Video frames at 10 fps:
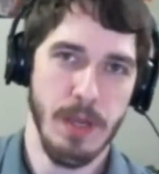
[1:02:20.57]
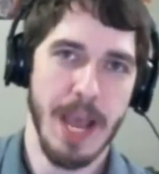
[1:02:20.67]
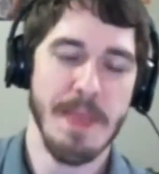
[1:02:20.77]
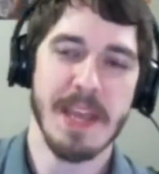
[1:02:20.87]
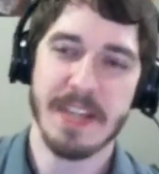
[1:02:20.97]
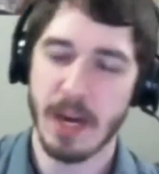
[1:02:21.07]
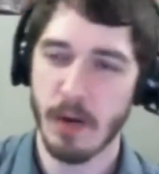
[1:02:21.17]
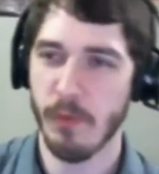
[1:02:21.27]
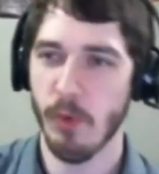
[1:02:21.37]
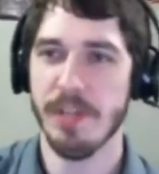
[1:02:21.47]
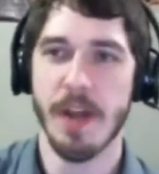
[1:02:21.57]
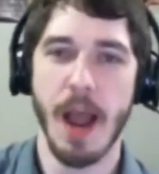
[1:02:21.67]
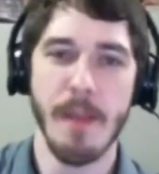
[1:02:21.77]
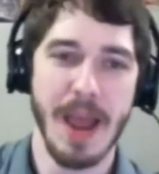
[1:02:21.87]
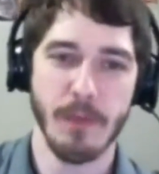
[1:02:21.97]
And they carefully
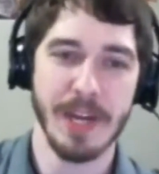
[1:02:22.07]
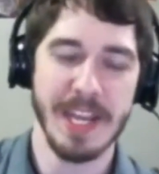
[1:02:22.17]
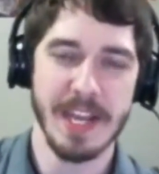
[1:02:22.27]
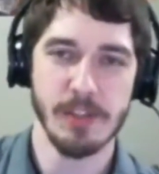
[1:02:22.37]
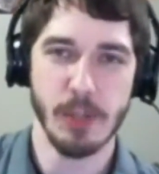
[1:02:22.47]
time every hit,